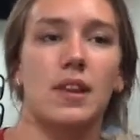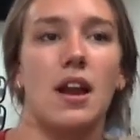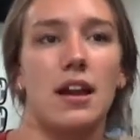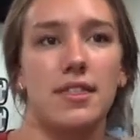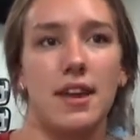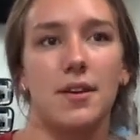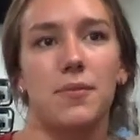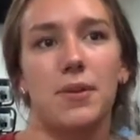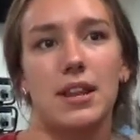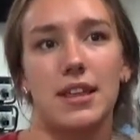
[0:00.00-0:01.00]
I think
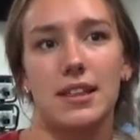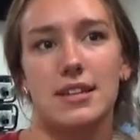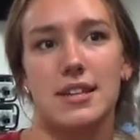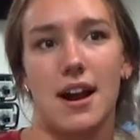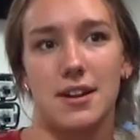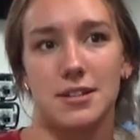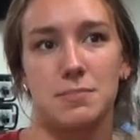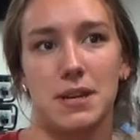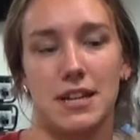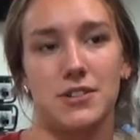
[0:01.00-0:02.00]
one thing that Tara's
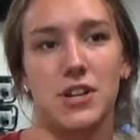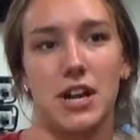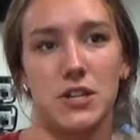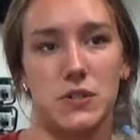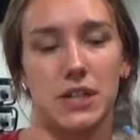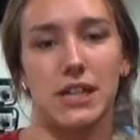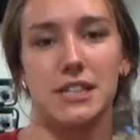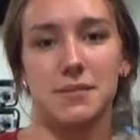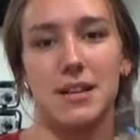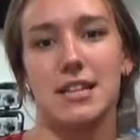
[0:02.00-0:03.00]
been trying to drill
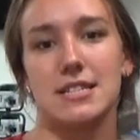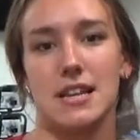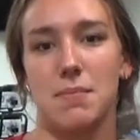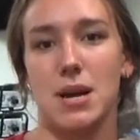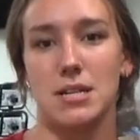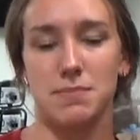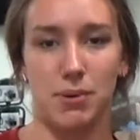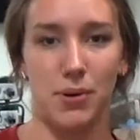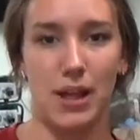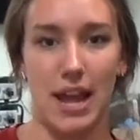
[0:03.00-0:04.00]
into me this summer is
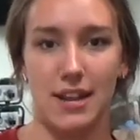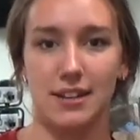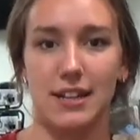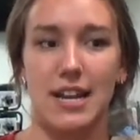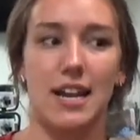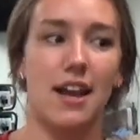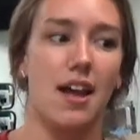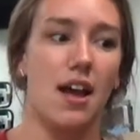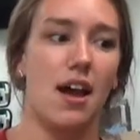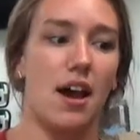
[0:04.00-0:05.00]
ball handling.
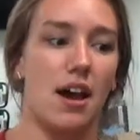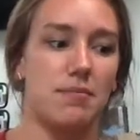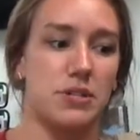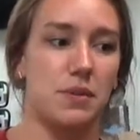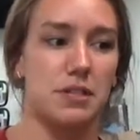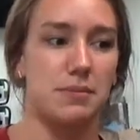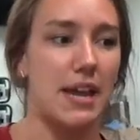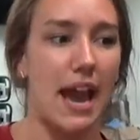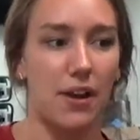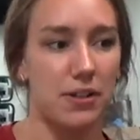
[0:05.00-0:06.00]
She wants me
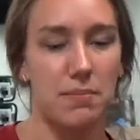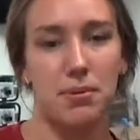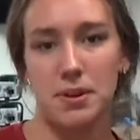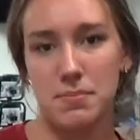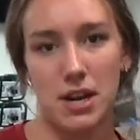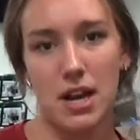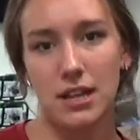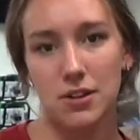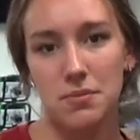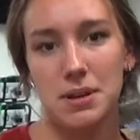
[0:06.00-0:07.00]
out on the perimeter a
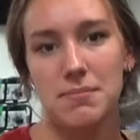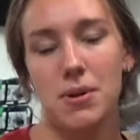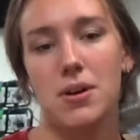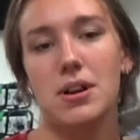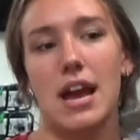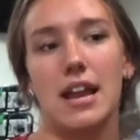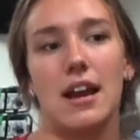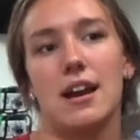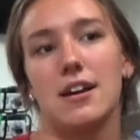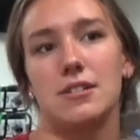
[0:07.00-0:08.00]
little bit more,
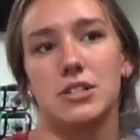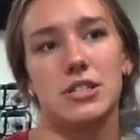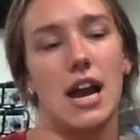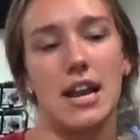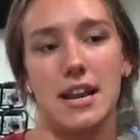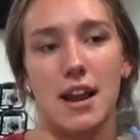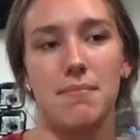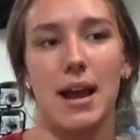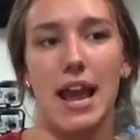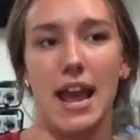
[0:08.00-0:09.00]
and just tightening up
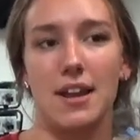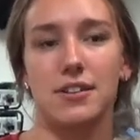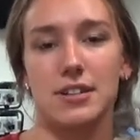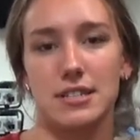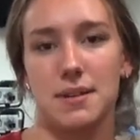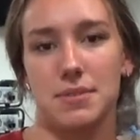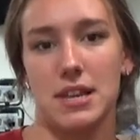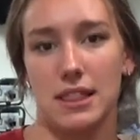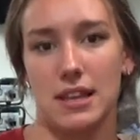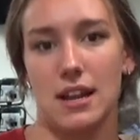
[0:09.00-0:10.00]
my handle is
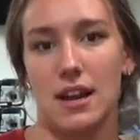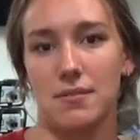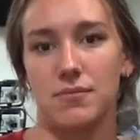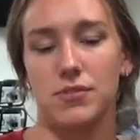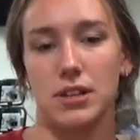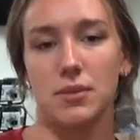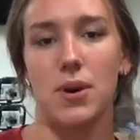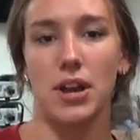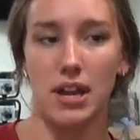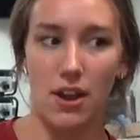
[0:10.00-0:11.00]
something that I'm really
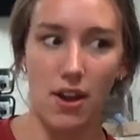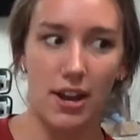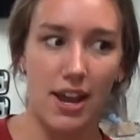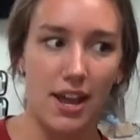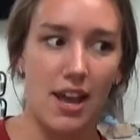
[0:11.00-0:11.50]
working on.